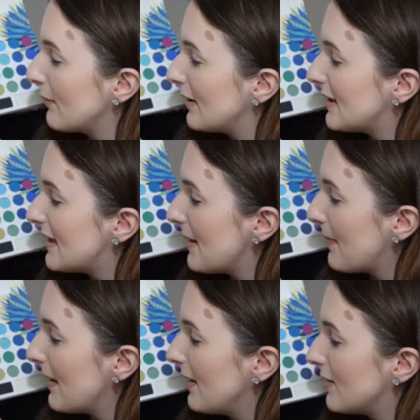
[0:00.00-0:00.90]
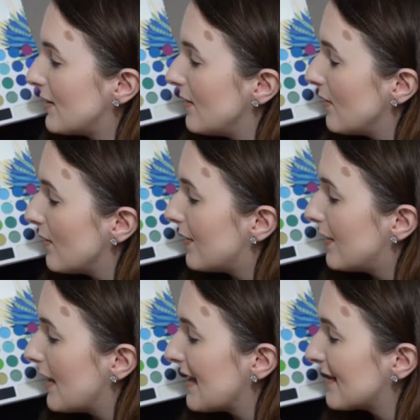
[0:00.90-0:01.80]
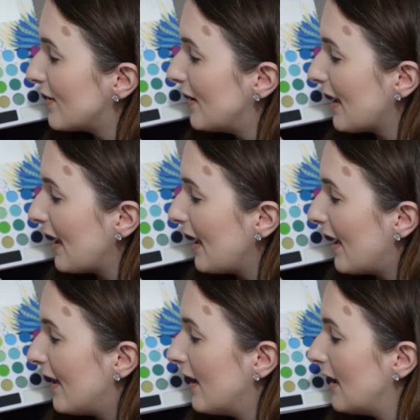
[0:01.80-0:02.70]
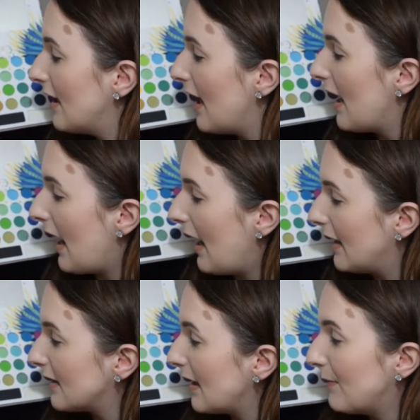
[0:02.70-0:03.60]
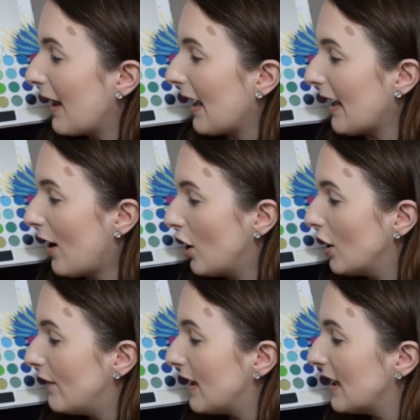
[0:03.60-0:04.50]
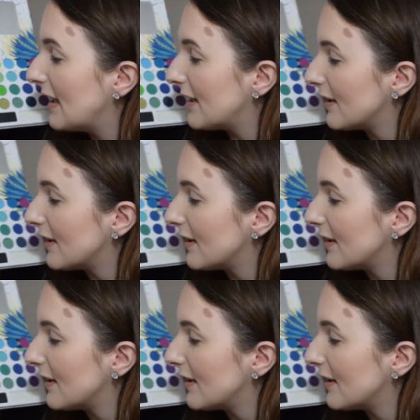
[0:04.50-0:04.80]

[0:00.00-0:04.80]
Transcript: going to dip into this colour here and apply it all over the lid.